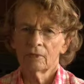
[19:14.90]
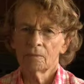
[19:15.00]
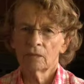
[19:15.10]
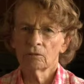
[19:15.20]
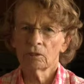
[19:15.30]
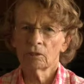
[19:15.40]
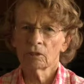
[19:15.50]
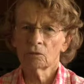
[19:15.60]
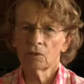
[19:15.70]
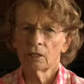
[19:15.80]
And I make those little
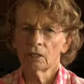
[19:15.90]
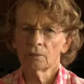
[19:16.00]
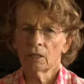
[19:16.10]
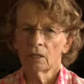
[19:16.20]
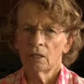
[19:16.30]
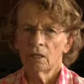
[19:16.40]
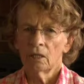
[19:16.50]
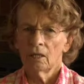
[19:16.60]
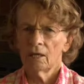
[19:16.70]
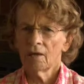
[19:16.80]
squares. I,
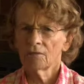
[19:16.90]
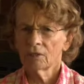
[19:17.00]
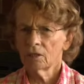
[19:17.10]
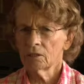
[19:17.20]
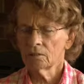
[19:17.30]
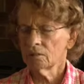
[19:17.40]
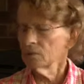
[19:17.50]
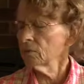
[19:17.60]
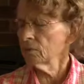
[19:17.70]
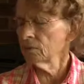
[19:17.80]
I haven't got
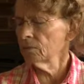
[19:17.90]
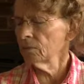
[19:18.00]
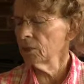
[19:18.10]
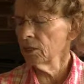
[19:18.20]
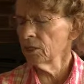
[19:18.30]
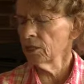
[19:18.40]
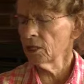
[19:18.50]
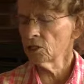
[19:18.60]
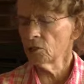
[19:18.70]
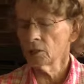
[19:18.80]
done any of
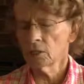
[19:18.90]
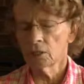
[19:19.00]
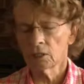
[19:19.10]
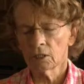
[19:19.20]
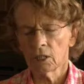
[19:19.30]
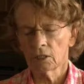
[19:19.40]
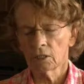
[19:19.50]
that sewing since